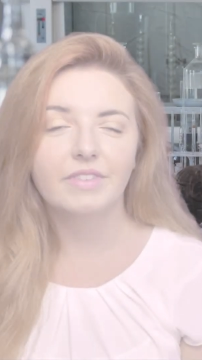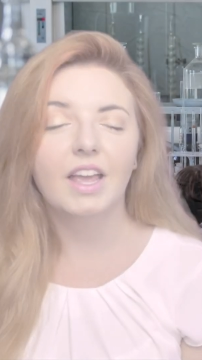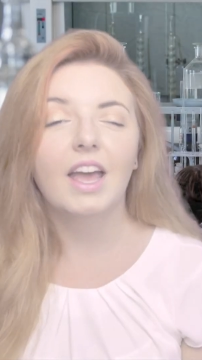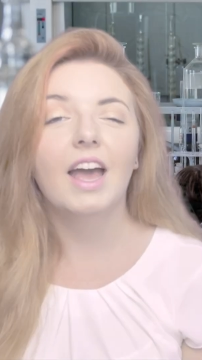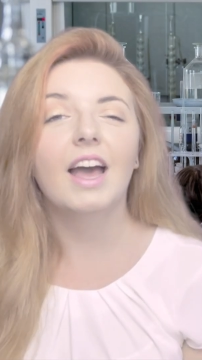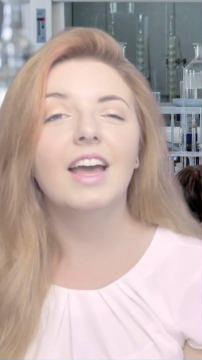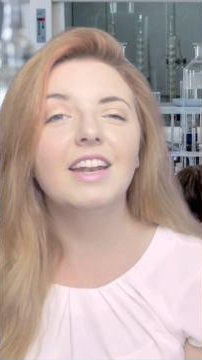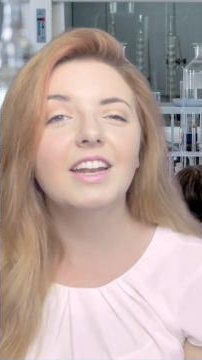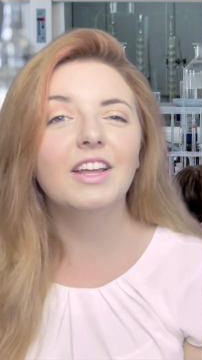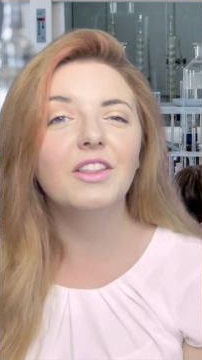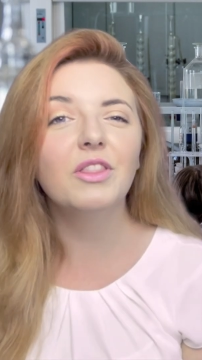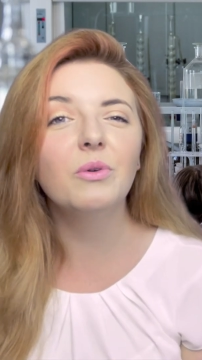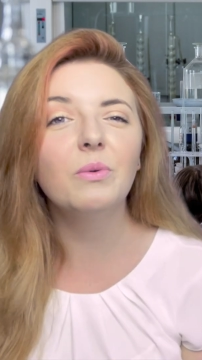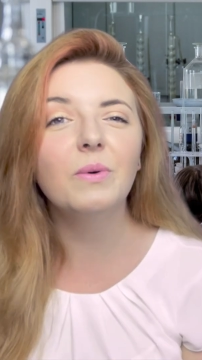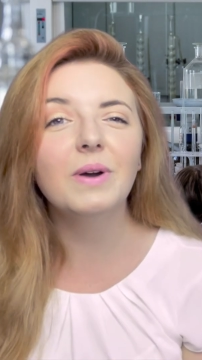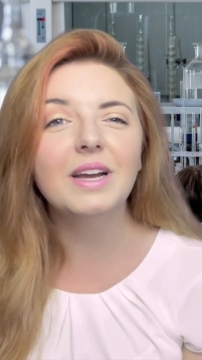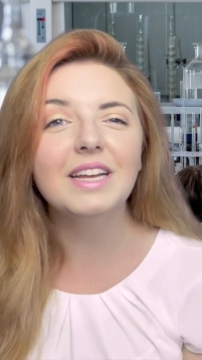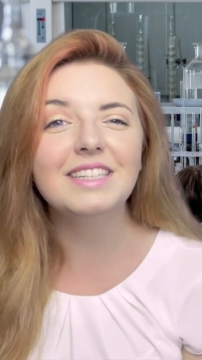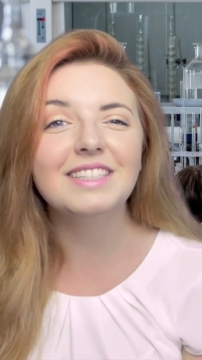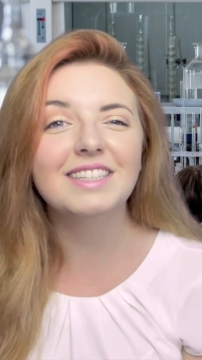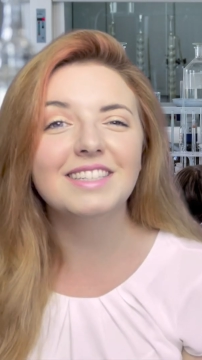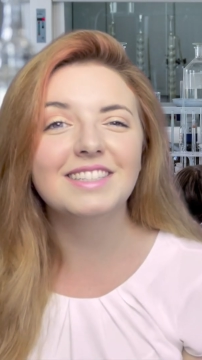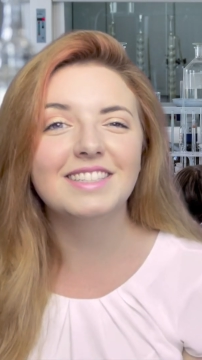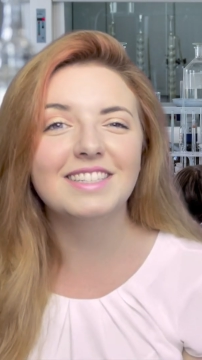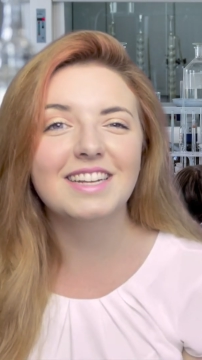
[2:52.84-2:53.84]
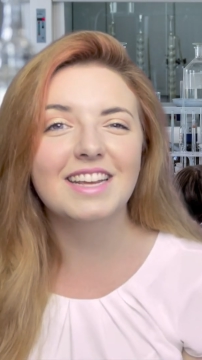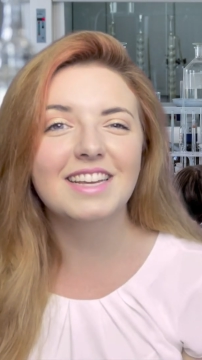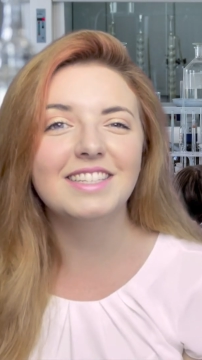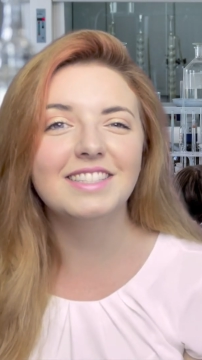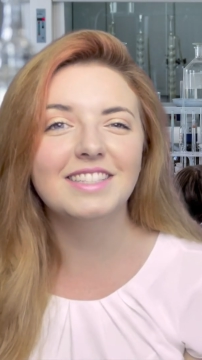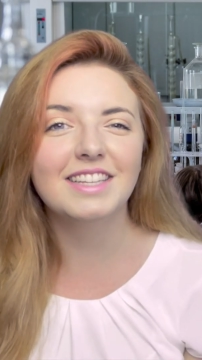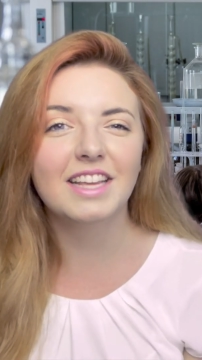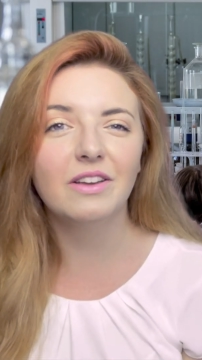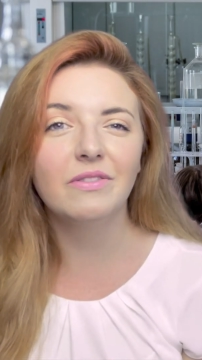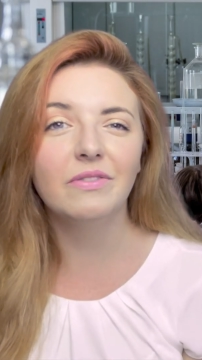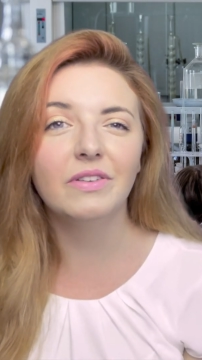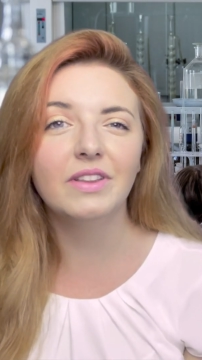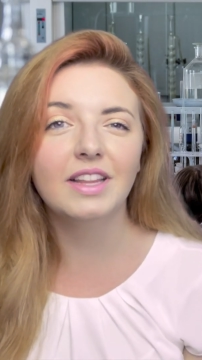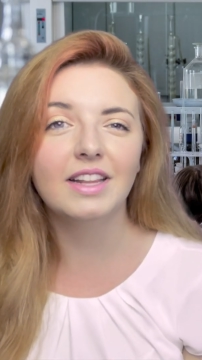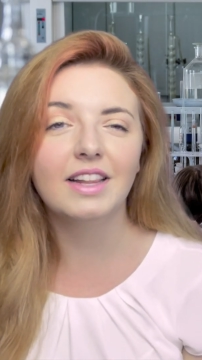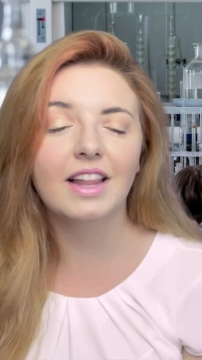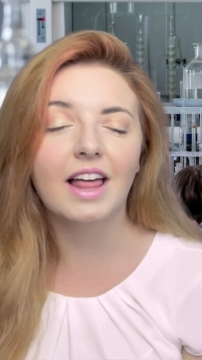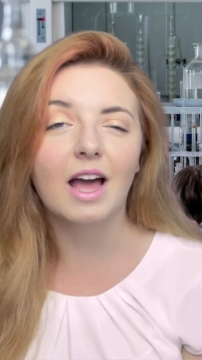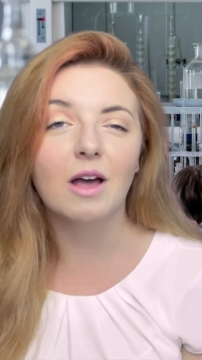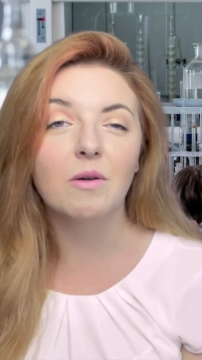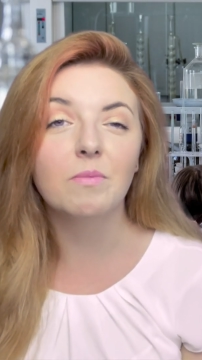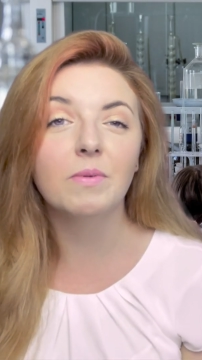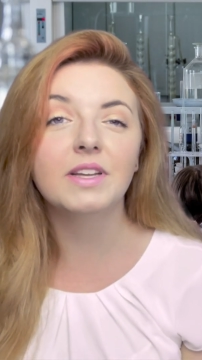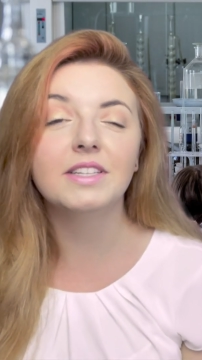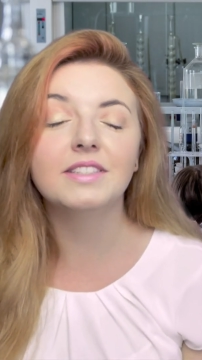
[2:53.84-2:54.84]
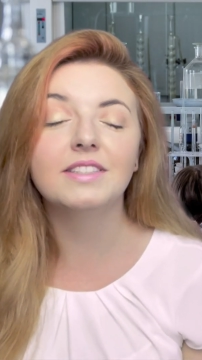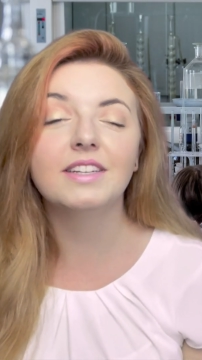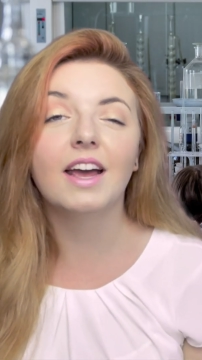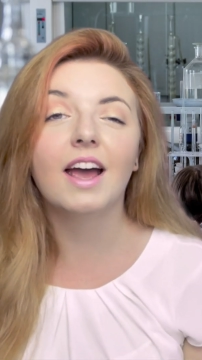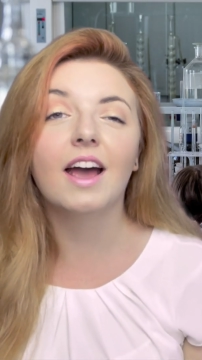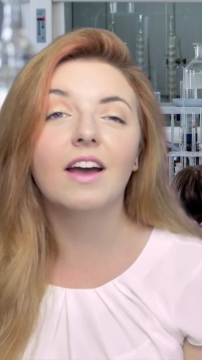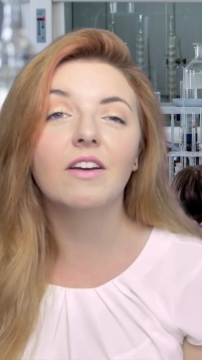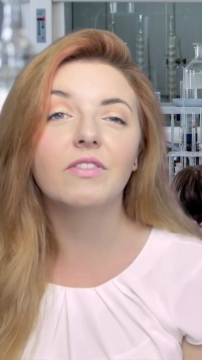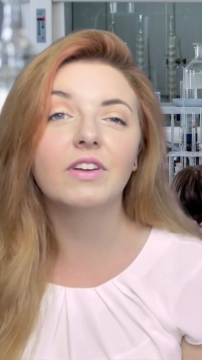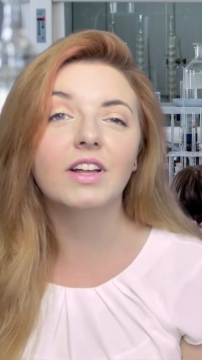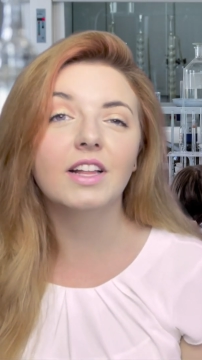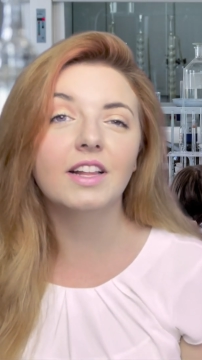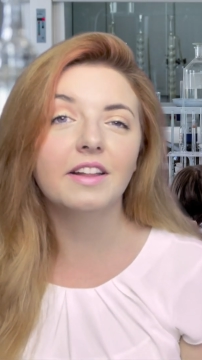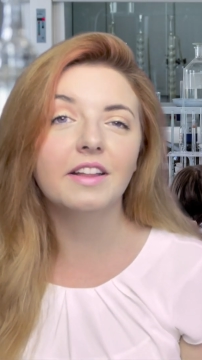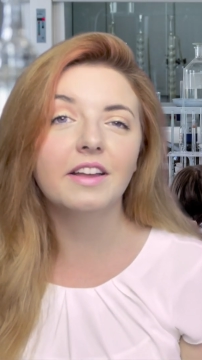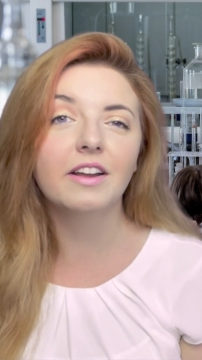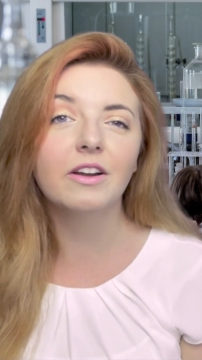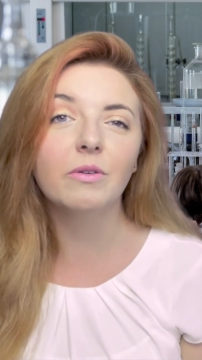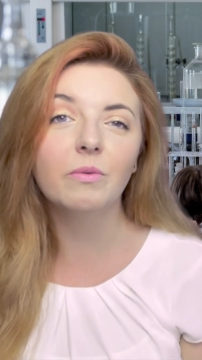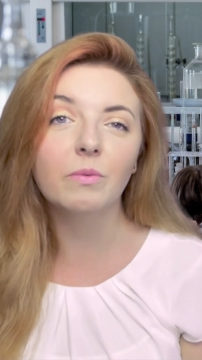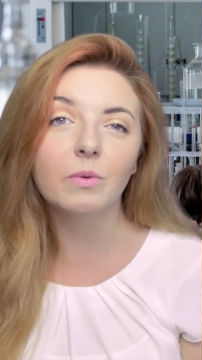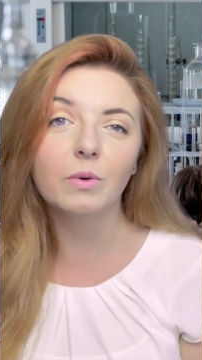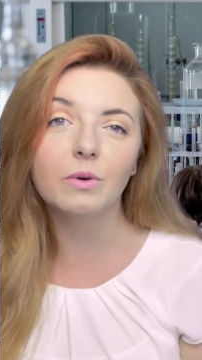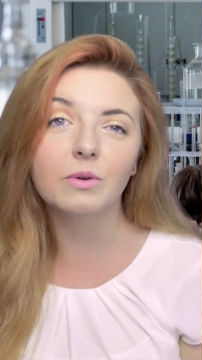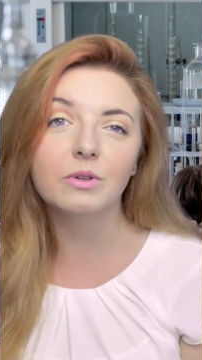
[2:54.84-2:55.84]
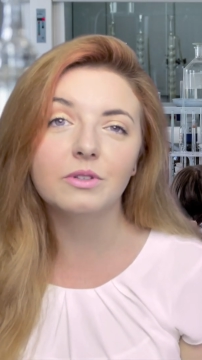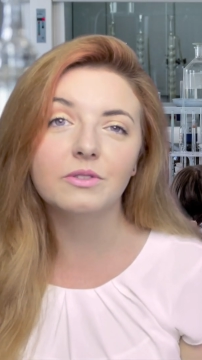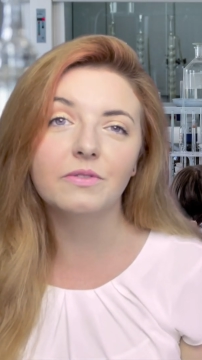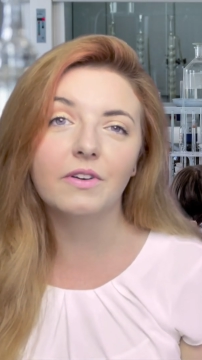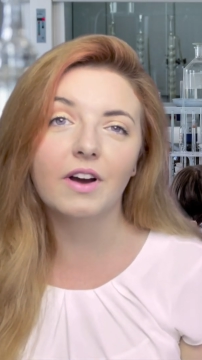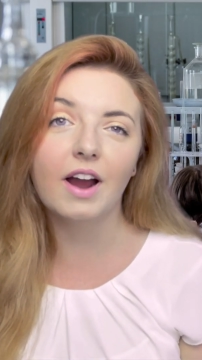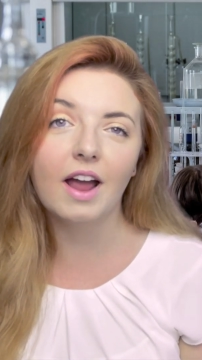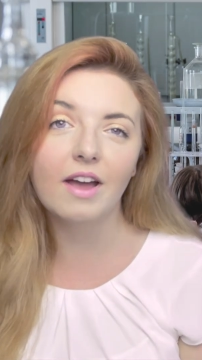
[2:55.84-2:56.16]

Another way to stay safe in the lab is to have clear rules for